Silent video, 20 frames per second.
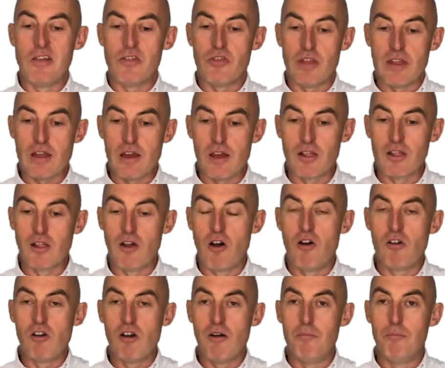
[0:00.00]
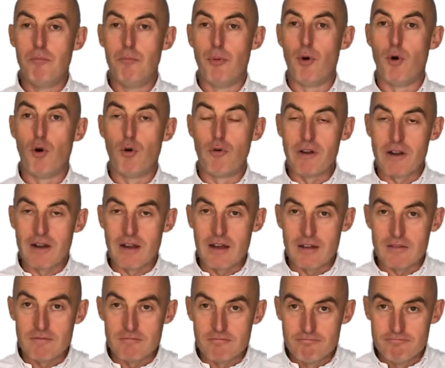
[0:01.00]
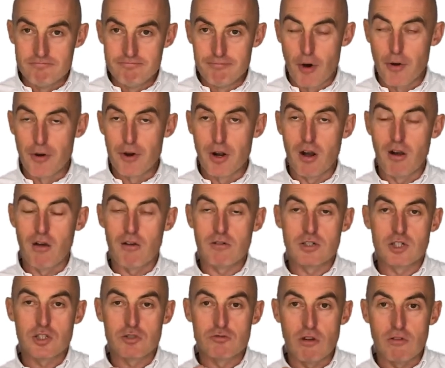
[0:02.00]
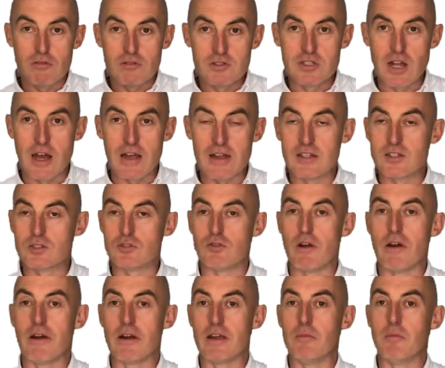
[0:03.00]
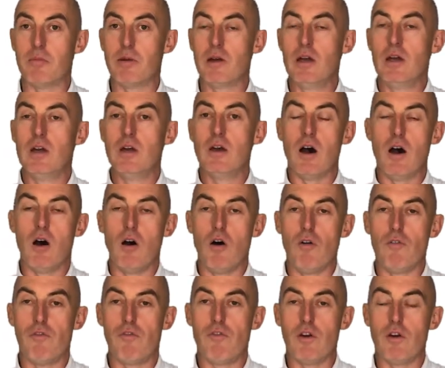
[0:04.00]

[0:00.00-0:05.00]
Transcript: the long, boring monologue stroke diatribe of